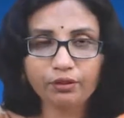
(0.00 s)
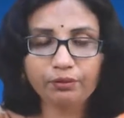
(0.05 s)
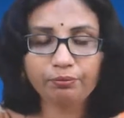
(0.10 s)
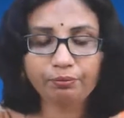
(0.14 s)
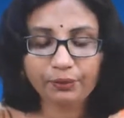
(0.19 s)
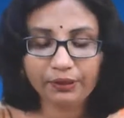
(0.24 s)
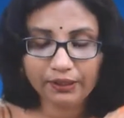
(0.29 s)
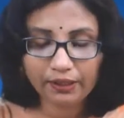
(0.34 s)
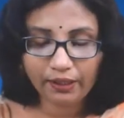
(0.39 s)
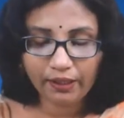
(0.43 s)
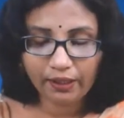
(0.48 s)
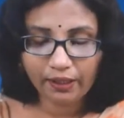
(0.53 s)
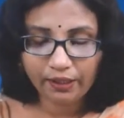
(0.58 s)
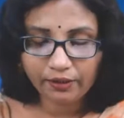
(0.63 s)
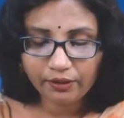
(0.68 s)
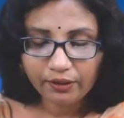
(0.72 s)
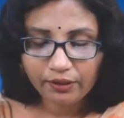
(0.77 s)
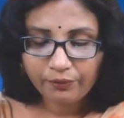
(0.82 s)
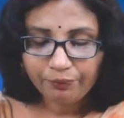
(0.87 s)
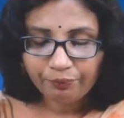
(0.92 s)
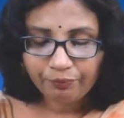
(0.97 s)
PISA
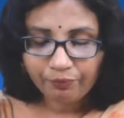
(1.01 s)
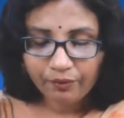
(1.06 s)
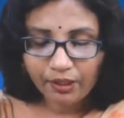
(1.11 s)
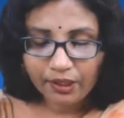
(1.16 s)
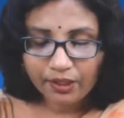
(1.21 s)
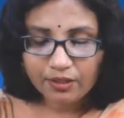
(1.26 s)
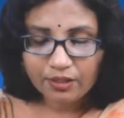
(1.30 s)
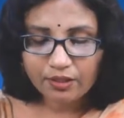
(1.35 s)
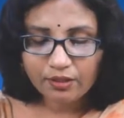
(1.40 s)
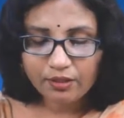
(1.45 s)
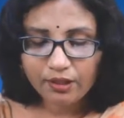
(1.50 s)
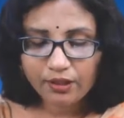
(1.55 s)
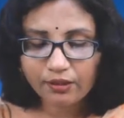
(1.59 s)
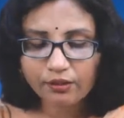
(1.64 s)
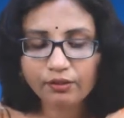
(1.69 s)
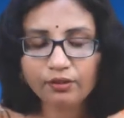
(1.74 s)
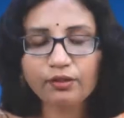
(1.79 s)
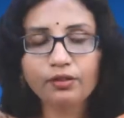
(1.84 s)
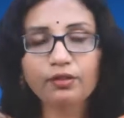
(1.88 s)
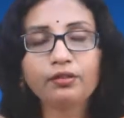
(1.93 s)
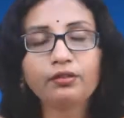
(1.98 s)
Act. Next, that
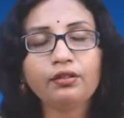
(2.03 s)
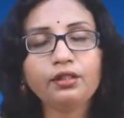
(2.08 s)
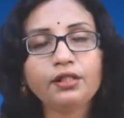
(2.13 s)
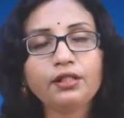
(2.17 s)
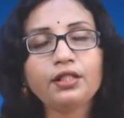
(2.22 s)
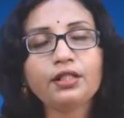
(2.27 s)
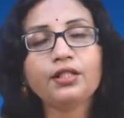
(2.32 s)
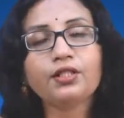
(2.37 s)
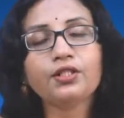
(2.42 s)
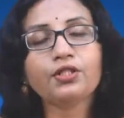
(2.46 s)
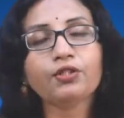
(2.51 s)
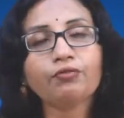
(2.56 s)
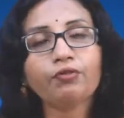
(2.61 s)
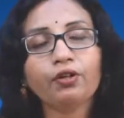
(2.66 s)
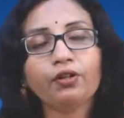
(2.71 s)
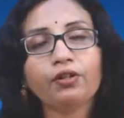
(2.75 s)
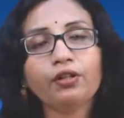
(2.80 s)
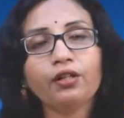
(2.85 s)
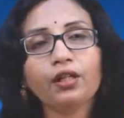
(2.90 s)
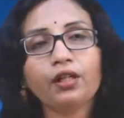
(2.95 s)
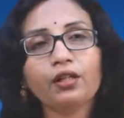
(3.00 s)
reasons
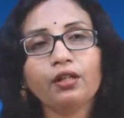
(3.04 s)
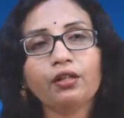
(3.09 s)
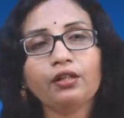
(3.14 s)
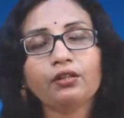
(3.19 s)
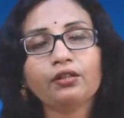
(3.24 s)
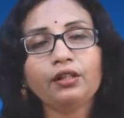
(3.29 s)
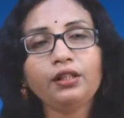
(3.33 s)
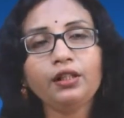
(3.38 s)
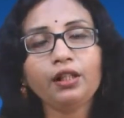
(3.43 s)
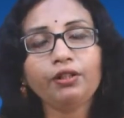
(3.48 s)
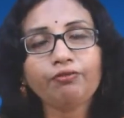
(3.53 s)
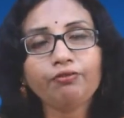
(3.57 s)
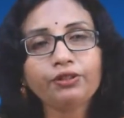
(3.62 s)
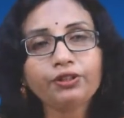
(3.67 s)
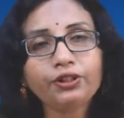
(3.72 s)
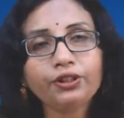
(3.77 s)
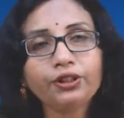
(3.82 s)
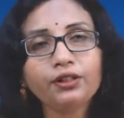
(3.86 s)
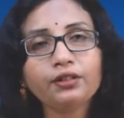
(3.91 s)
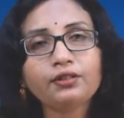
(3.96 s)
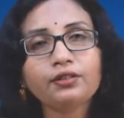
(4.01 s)
for the
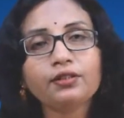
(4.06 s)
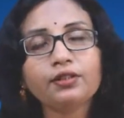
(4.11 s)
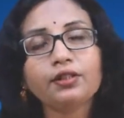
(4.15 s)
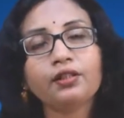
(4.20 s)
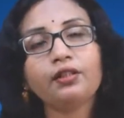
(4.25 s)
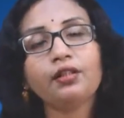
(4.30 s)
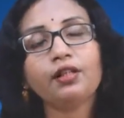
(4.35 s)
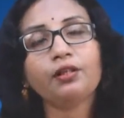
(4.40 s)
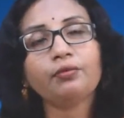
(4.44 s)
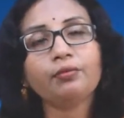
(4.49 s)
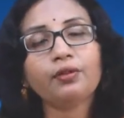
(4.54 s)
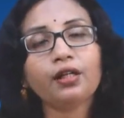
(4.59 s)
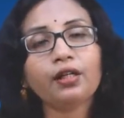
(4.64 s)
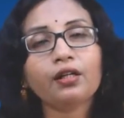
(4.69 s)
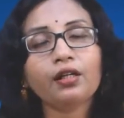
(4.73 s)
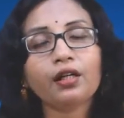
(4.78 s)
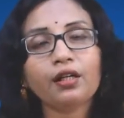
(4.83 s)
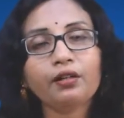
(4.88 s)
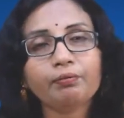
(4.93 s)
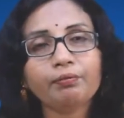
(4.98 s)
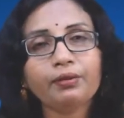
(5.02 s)
inefficiency of the
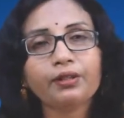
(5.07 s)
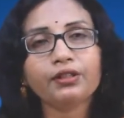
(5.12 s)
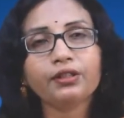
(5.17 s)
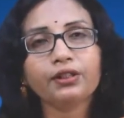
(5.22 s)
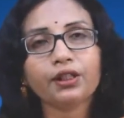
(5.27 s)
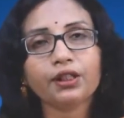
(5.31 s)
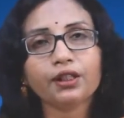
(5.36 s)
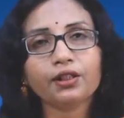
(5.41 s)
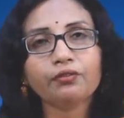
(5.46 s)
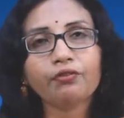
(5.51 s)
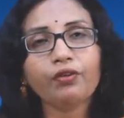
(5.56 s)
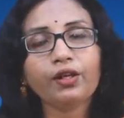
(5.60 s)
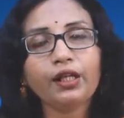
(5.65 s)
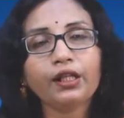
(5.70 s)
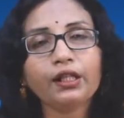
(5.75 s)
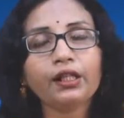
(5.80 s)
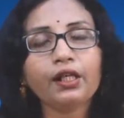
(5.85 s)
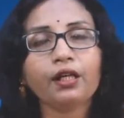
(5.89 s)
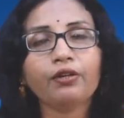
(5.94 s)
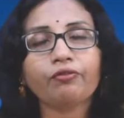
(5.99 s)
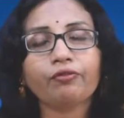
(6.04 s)
Gram Panchayat.
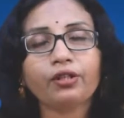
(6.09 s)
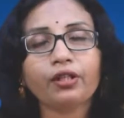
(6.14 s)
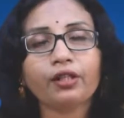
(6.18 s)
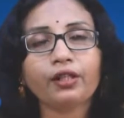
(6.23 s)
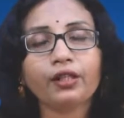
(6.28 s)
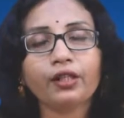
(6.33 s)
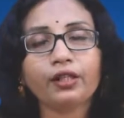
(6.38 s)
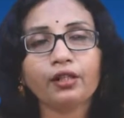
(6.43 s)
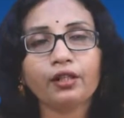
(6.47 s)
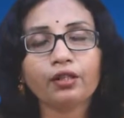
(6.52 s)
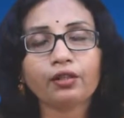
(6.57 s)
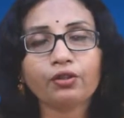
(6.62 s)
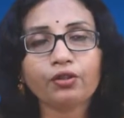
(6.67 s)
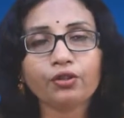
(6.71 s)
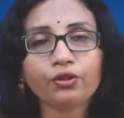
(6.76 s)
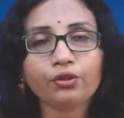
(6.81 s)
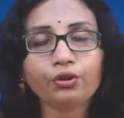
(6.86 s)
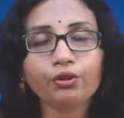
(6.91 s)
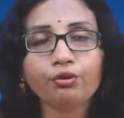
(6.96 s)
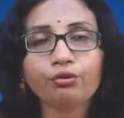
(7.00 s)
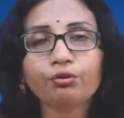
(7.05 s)
Why, after
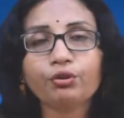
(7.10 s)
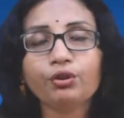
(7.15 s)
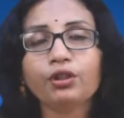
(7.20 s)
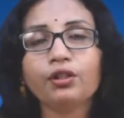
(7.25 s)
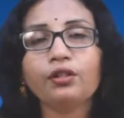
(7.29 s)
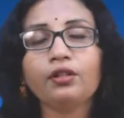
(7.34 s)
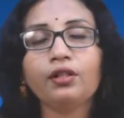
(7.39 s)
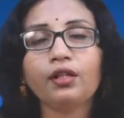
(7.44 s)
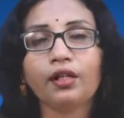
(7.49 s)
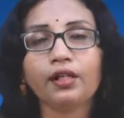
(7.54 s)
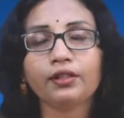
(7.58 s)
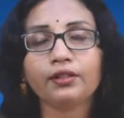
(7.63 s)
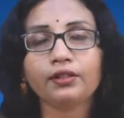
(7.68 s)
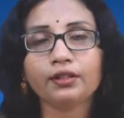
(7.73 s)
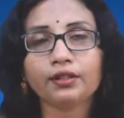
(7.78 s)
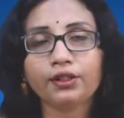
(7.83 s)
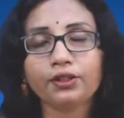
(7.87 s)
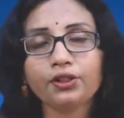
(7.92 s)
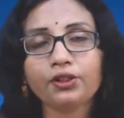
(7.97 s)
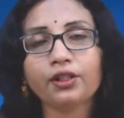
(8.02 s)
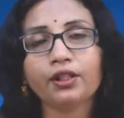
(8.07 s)

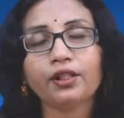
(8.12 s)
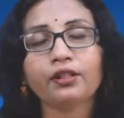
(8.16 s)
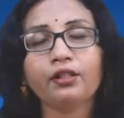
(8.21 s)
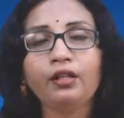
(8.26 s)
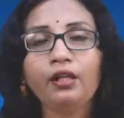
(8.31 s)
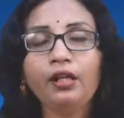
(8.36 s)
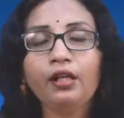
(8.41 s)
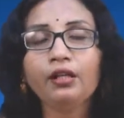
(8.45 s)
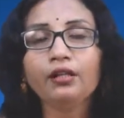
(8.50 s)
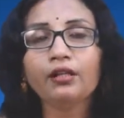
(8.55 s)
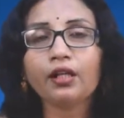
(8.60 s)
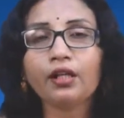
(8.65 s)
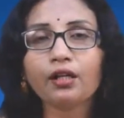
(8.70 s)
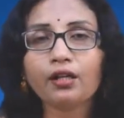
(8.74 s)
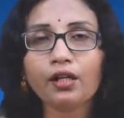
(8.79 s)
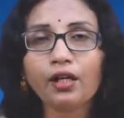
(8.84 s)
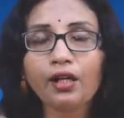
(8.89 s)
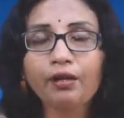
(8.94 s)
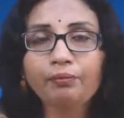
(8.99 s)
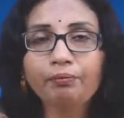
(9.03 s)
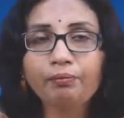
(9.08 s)
constitutionalization, the
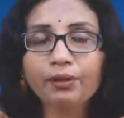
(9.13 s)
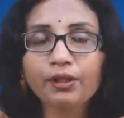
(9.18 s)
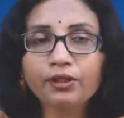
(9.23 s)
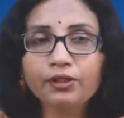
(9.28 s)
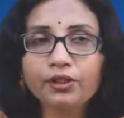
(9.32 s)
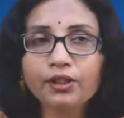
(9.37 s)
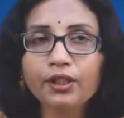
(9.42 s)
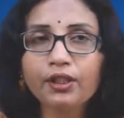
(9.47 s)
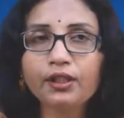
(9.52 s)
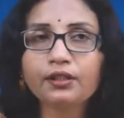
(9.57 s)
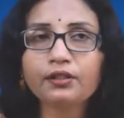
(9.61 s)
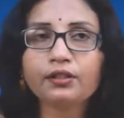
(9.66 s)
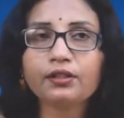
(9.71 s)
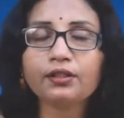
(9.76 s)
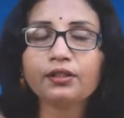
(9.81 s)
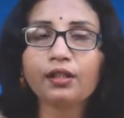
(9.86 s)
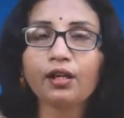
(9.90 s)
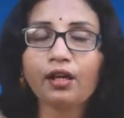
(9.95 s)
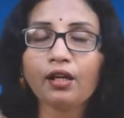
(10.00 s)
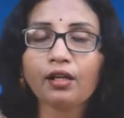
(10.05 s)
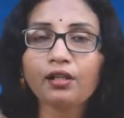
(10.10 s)
Gram Panchayat is
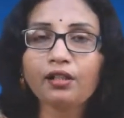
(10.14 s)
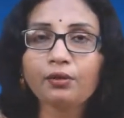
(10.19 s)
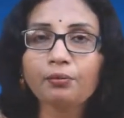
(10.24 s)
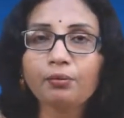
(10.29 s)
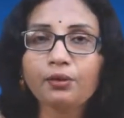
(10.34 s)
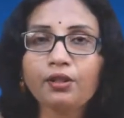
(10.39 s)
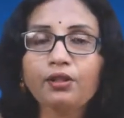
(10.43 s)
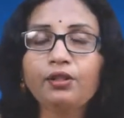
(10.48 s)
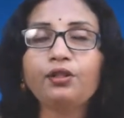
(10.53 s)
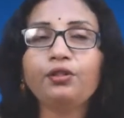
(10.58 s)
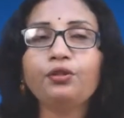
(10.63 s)
unable